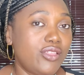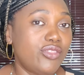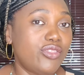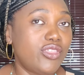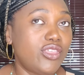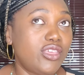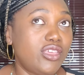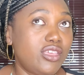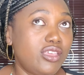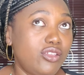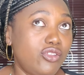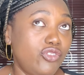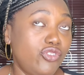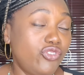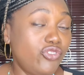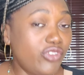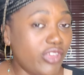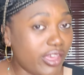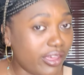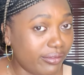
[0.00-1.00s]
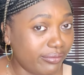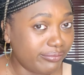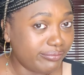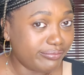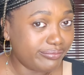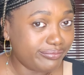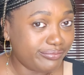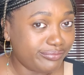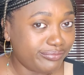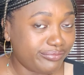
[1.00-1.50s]
in the new year.
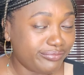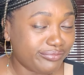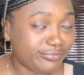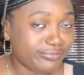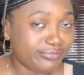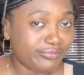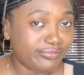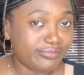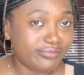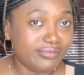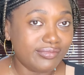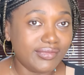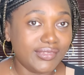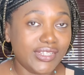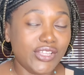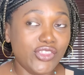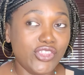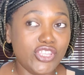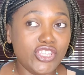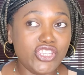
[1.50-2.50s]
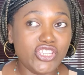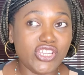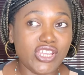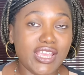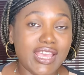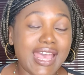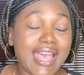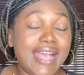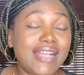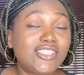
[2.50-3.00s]
This
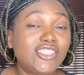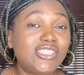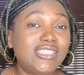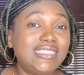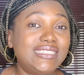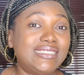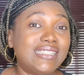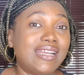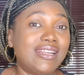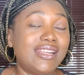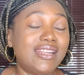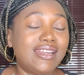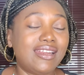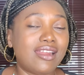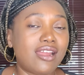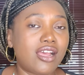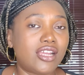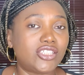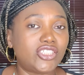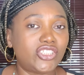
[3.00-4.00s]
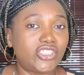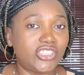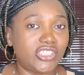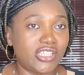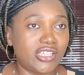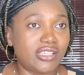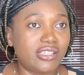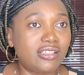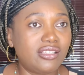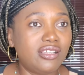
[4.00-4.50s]
year, I actually started last
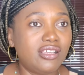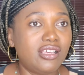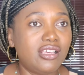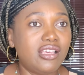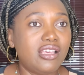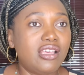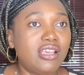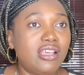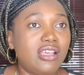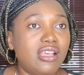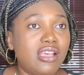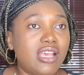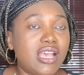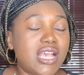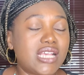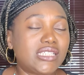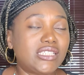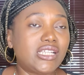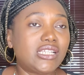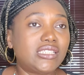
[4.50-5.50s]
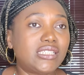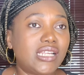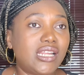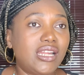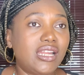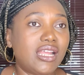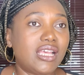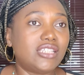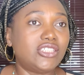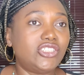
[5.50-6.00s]
year. I
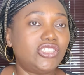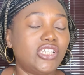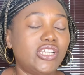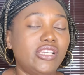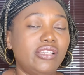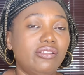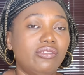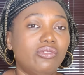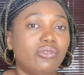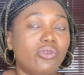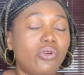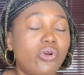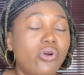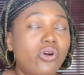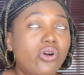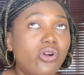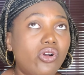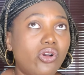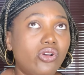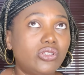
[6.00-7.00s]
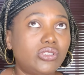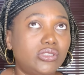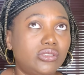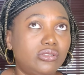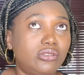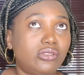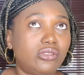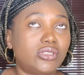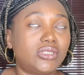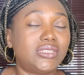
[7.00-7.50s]
started last year in
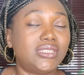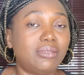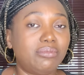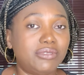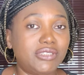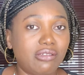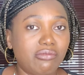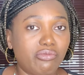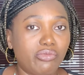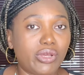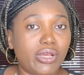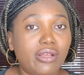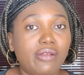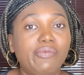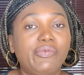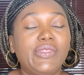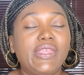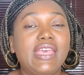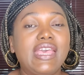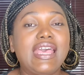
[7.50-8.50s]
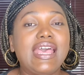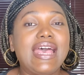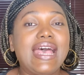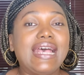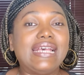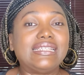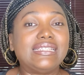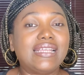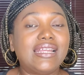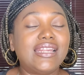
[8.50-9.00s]
August or September.
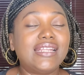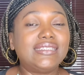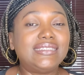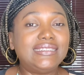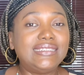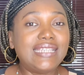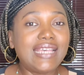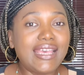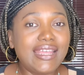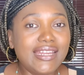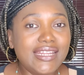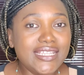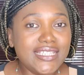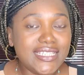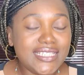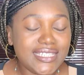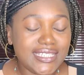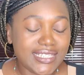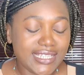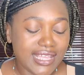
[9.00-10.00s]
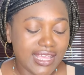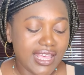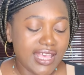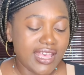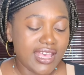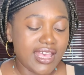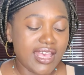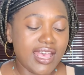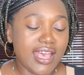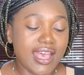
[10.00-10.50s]
I started tennis
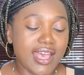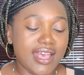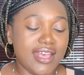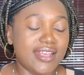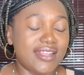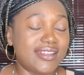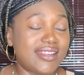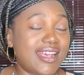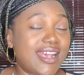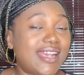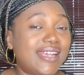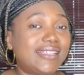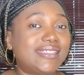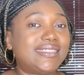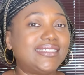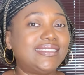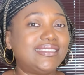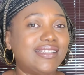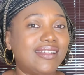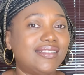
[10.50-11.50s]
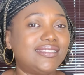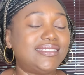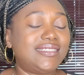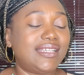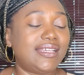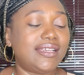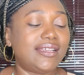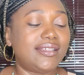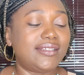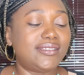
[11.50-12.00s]
and I
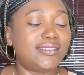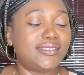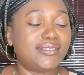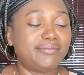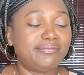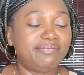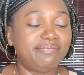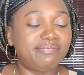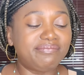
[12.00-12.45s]
started